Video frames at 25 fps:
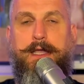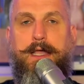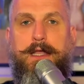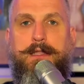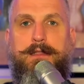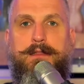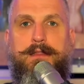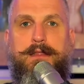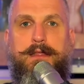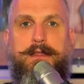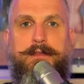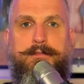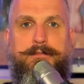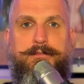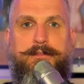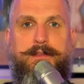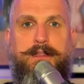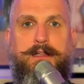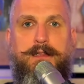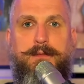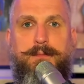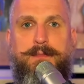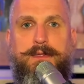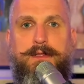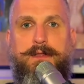and a
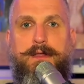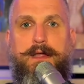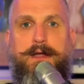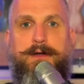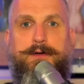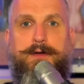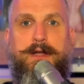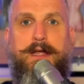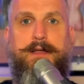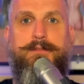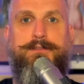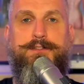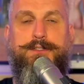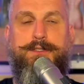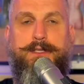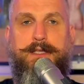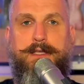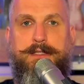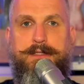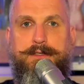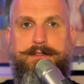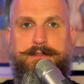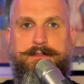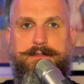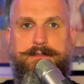film arrive
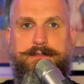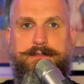together.